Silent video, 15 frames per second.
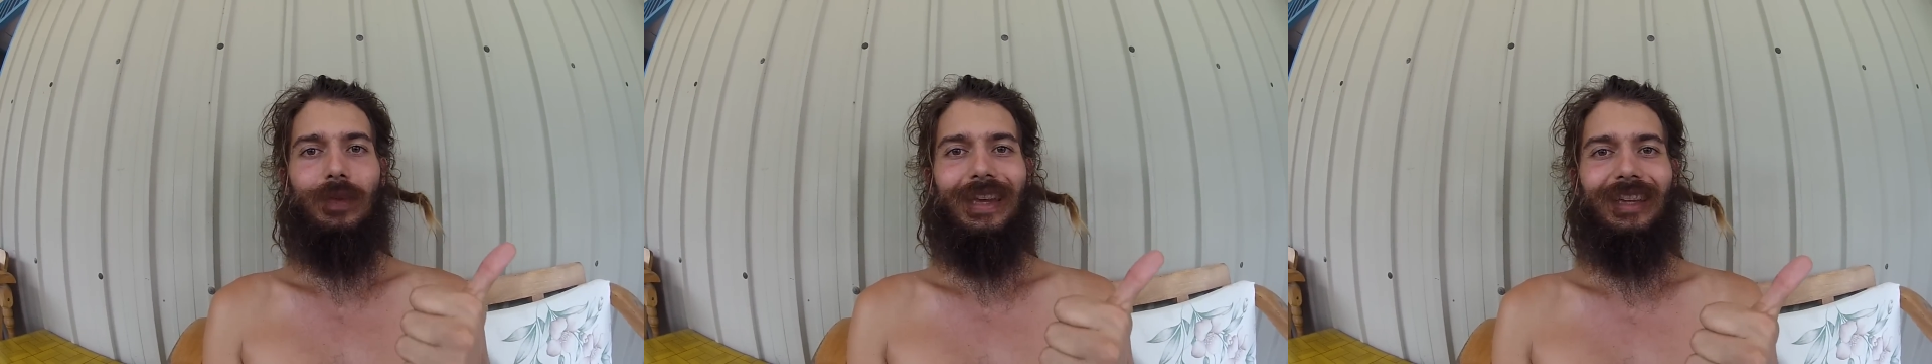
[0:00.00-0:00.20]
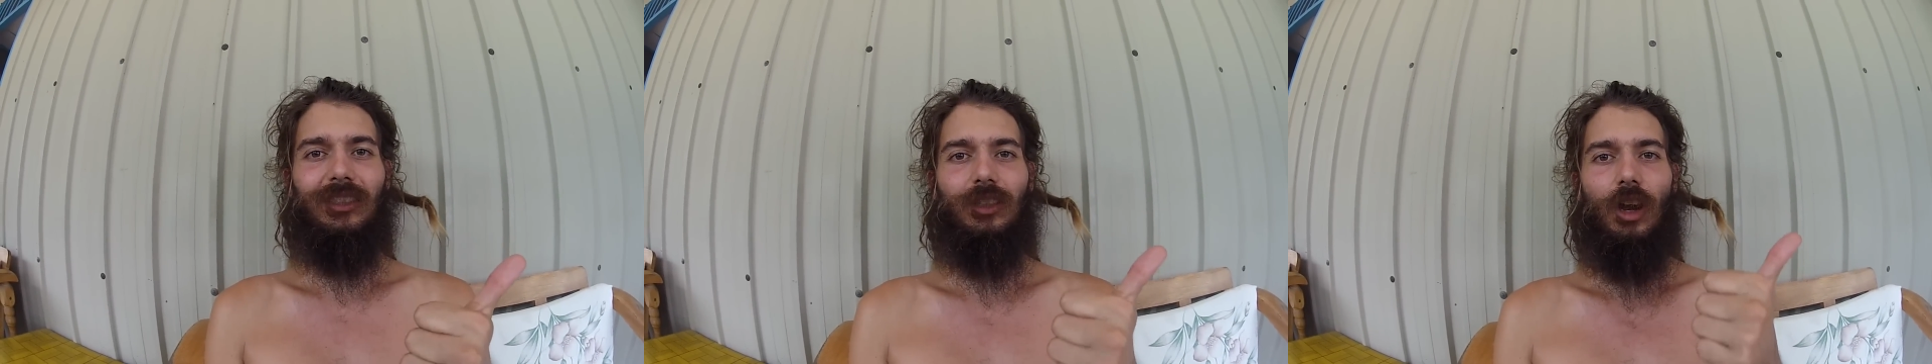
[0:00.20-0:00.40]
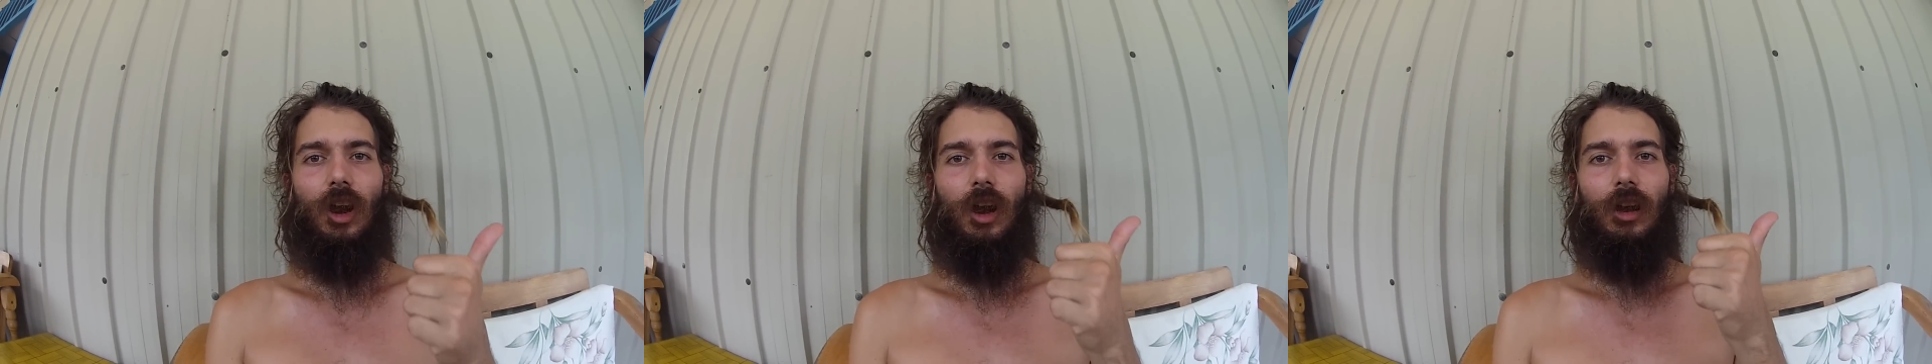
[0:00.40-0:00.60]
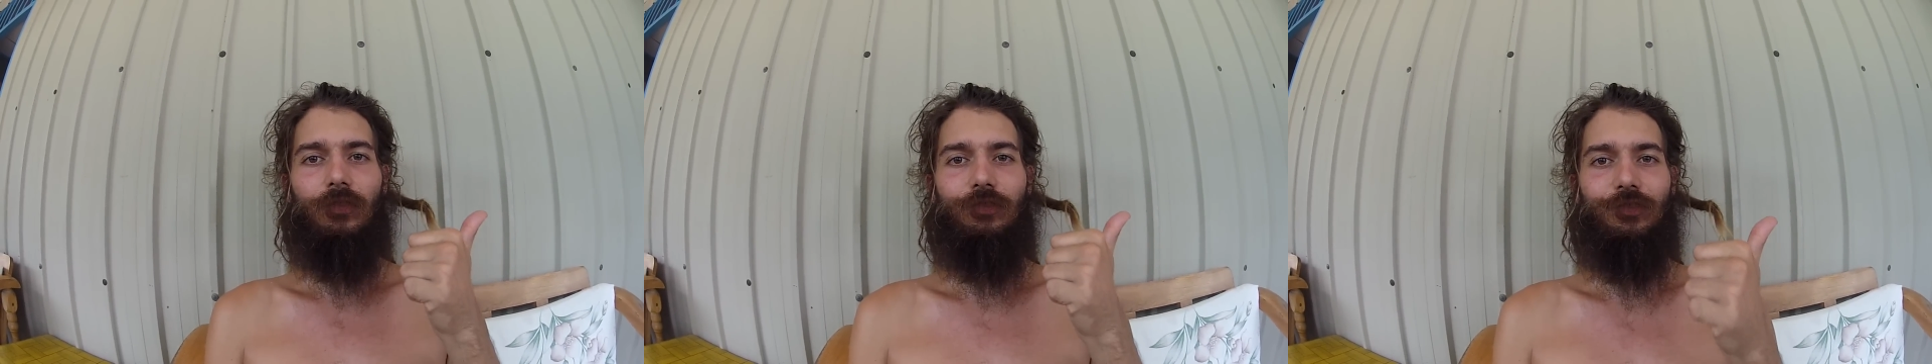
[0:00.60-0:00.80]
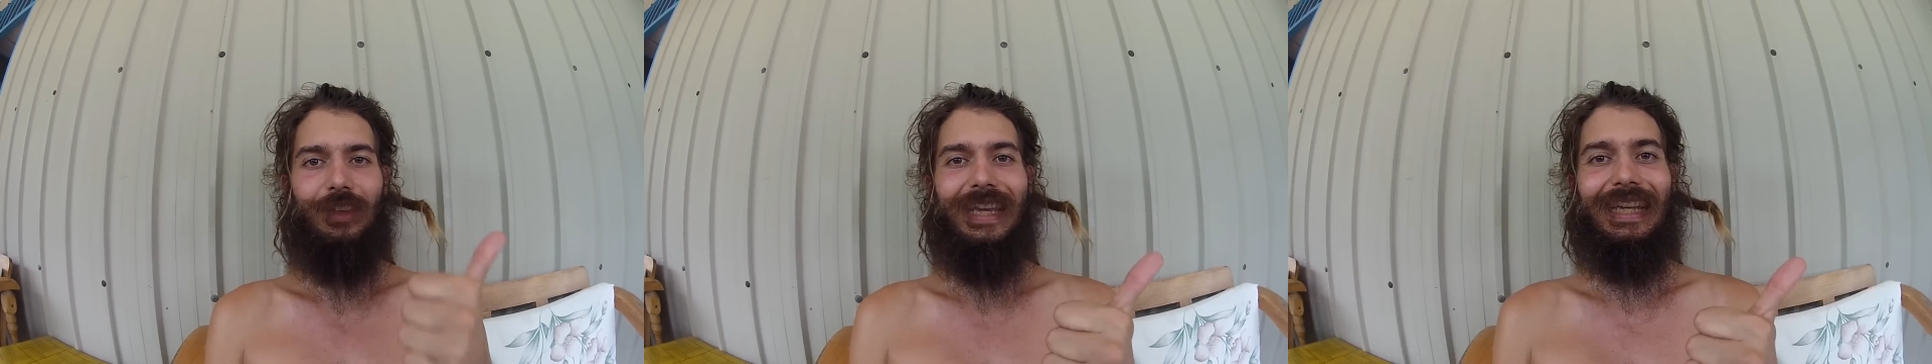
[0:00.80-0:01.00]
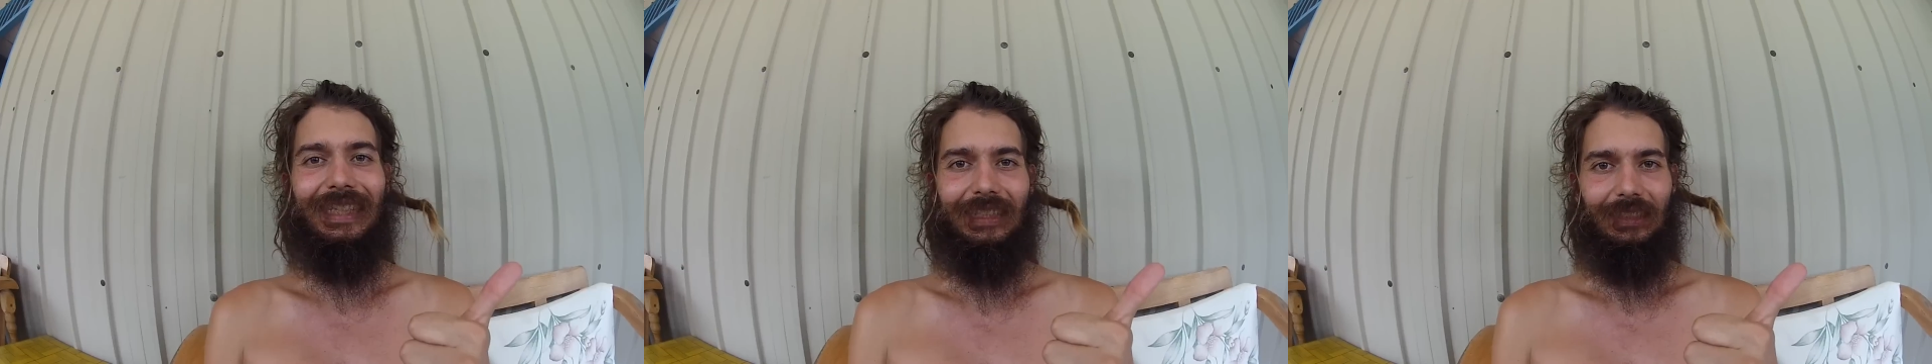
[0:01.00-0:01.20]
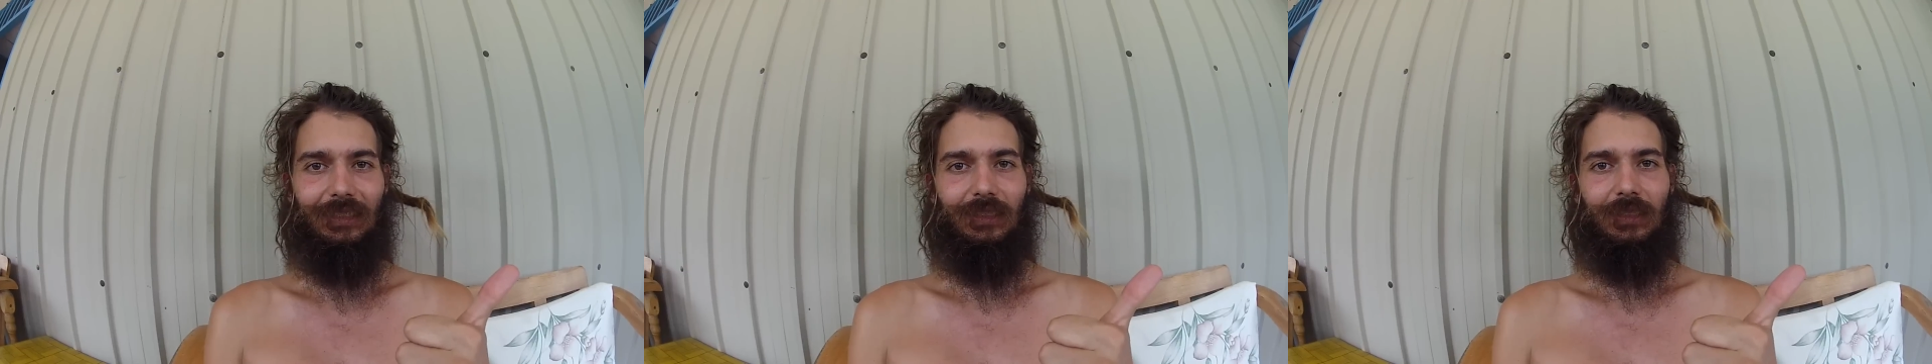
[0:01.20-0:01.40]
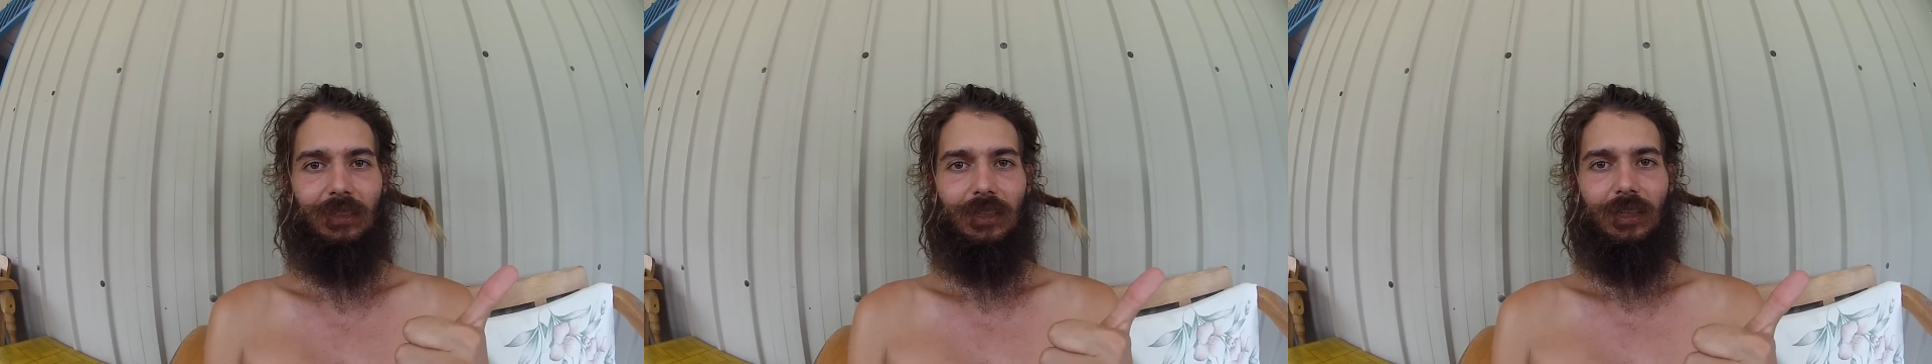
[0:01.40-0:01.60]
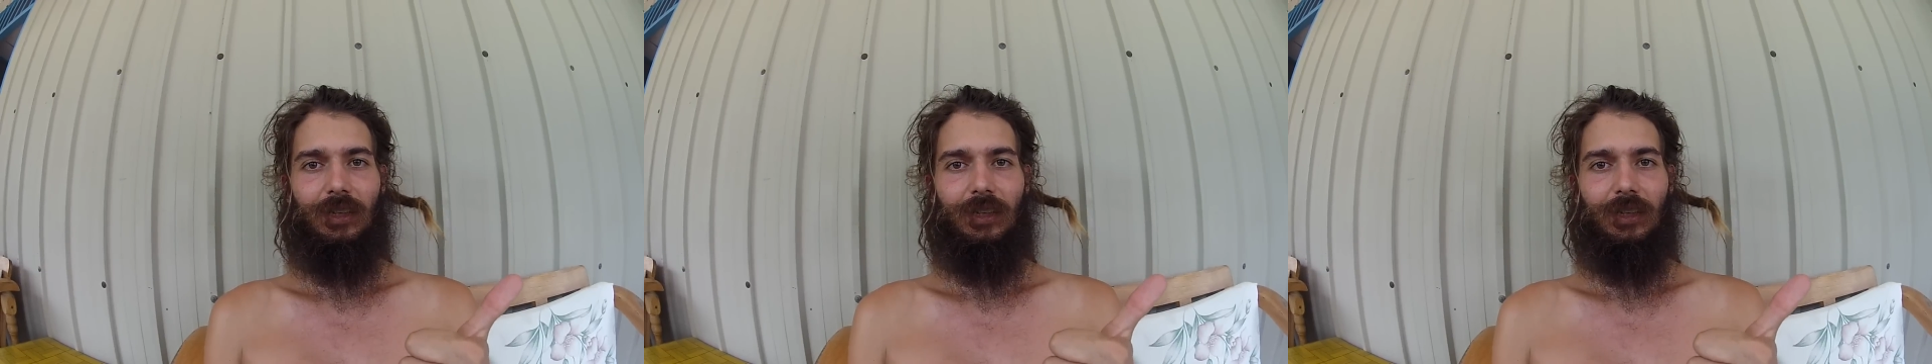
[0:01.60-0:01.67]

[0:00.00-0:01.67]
beings are vegans.